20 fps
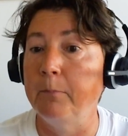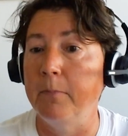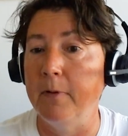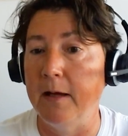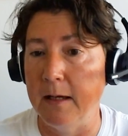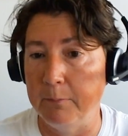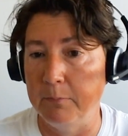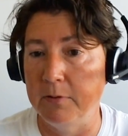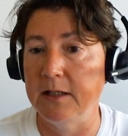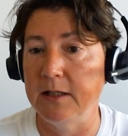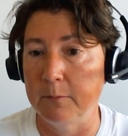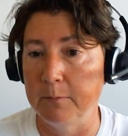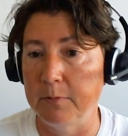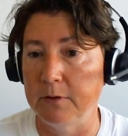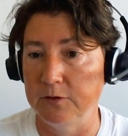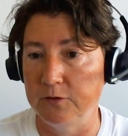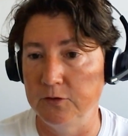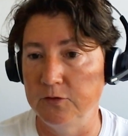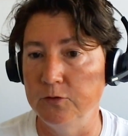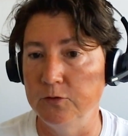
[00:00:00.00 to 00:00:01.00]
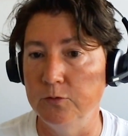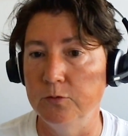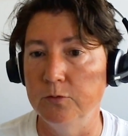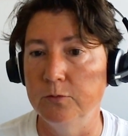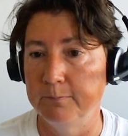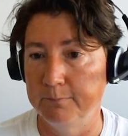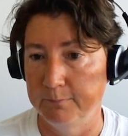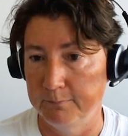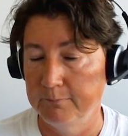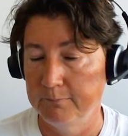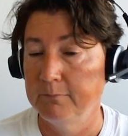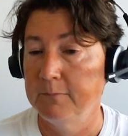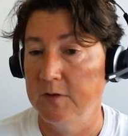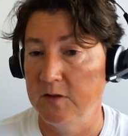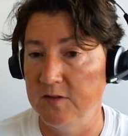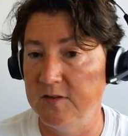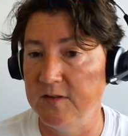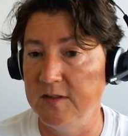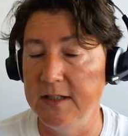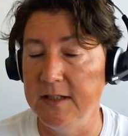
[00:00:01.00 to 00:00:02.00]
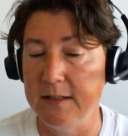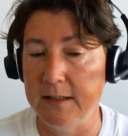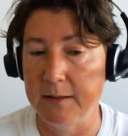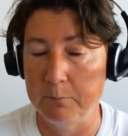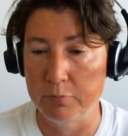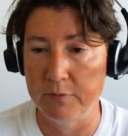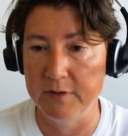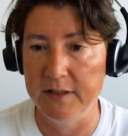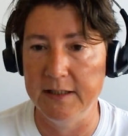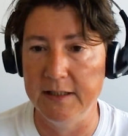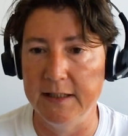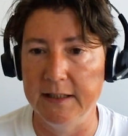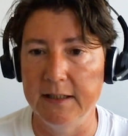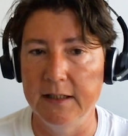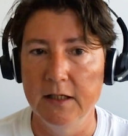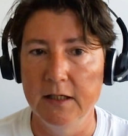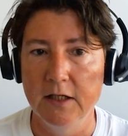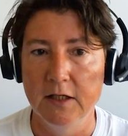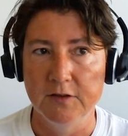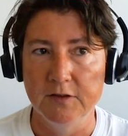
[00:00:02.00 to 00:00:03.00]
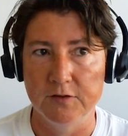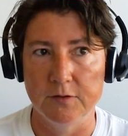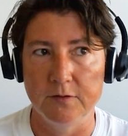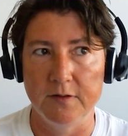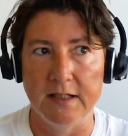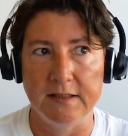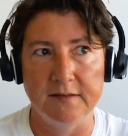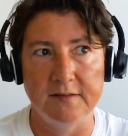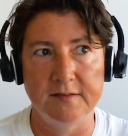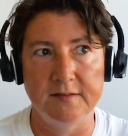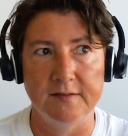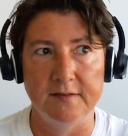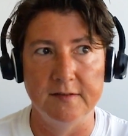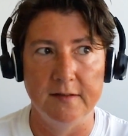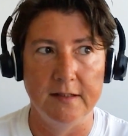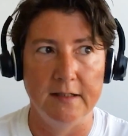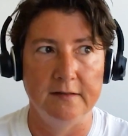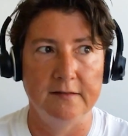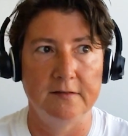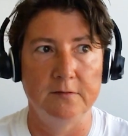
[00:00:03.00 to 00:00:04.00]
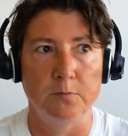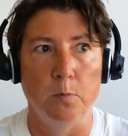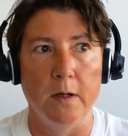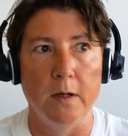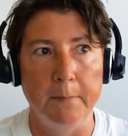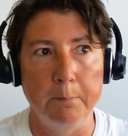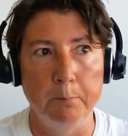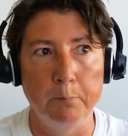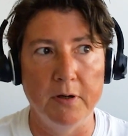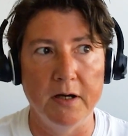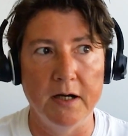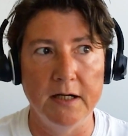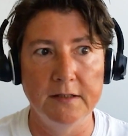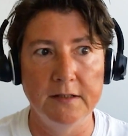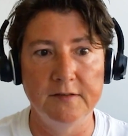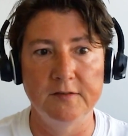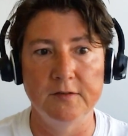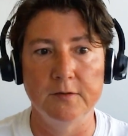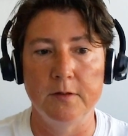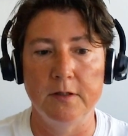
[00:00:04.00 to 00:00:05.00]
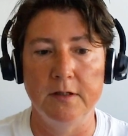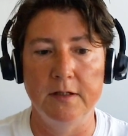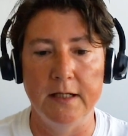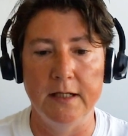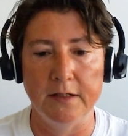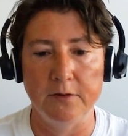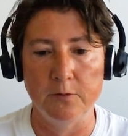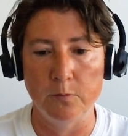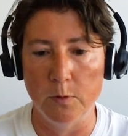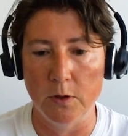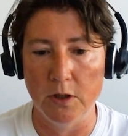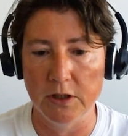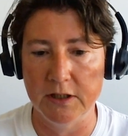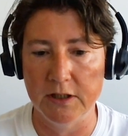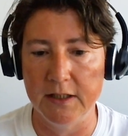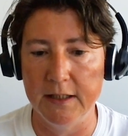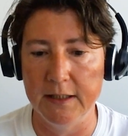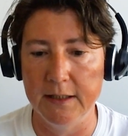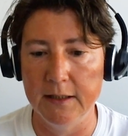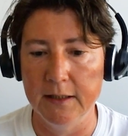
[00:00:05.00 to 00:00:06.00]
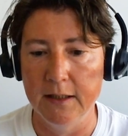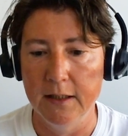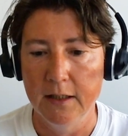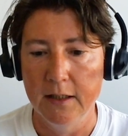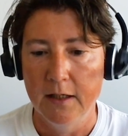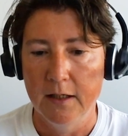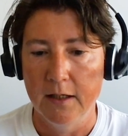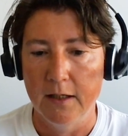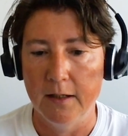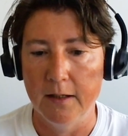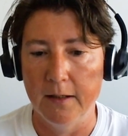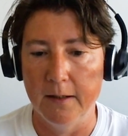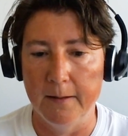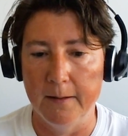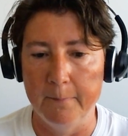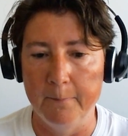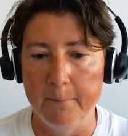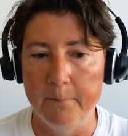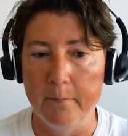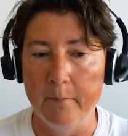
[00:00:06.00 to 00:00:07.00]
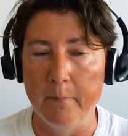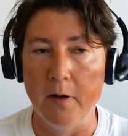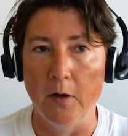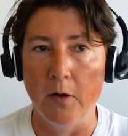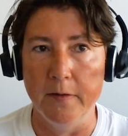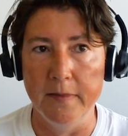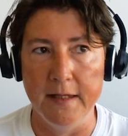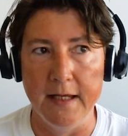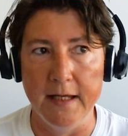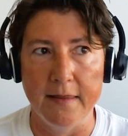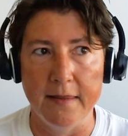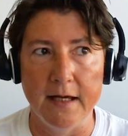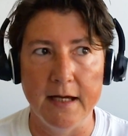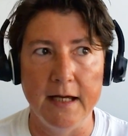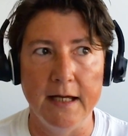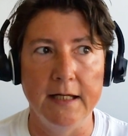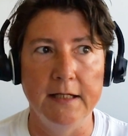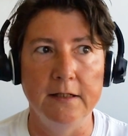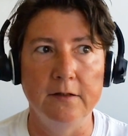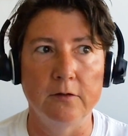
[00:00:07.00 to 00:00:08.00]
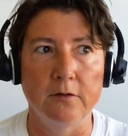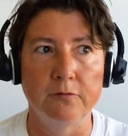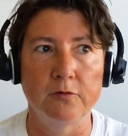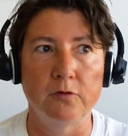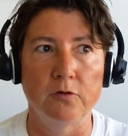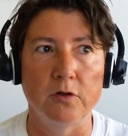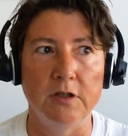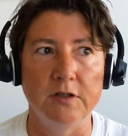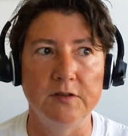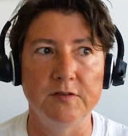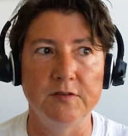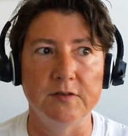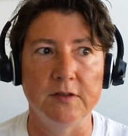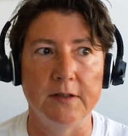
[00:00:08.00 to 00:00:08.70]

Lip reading: applicable to seed and breeding. So that's one part. So the networking. On the other hand, of course,